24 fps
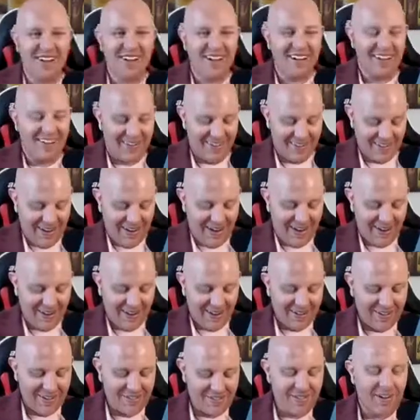that. Now,
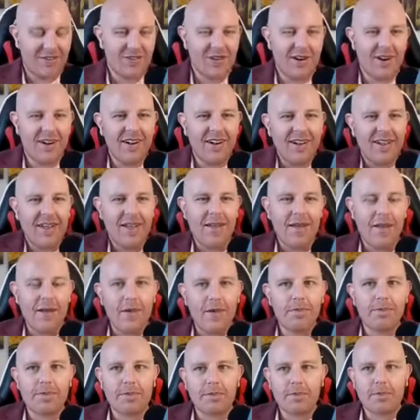Cassandra,
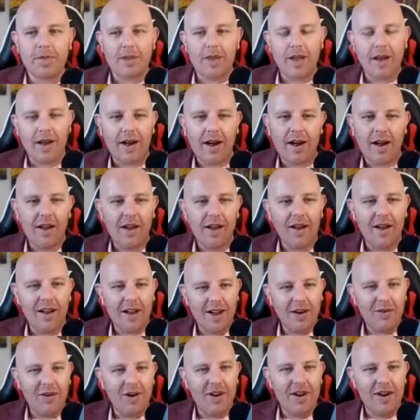
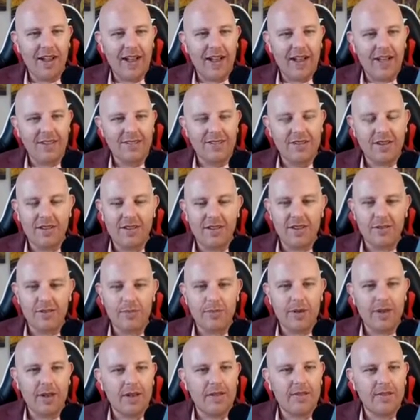I want to ask you this
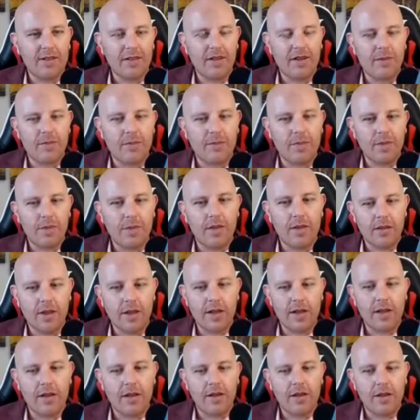because,
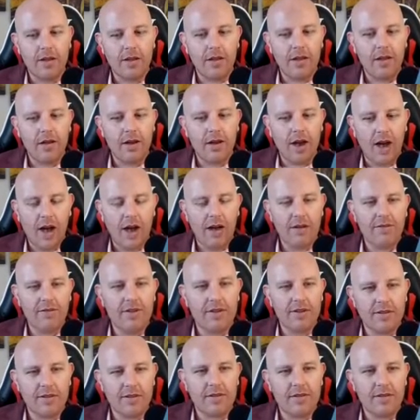
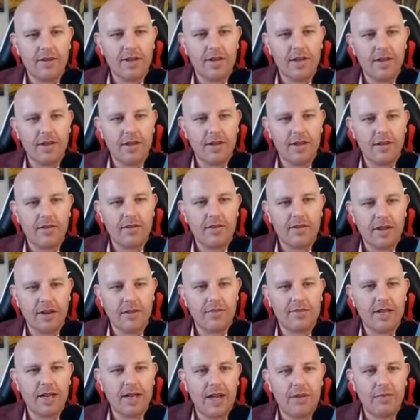obviously,
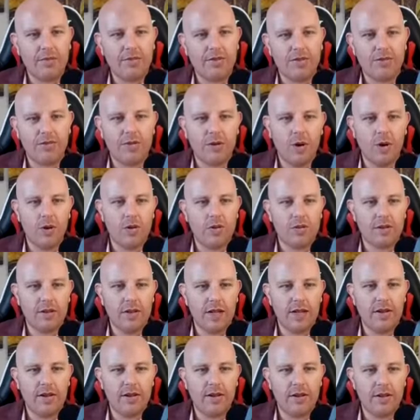sometimes folks
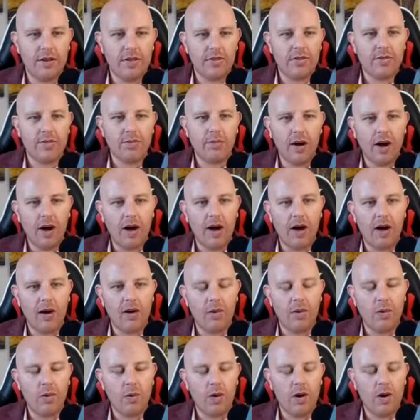land in this spot
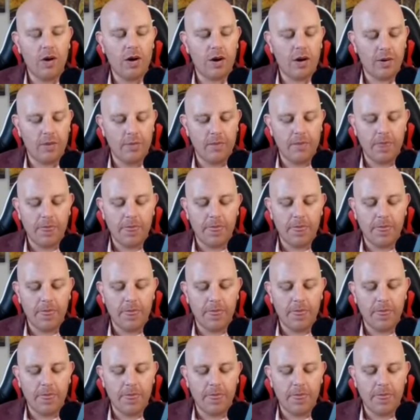where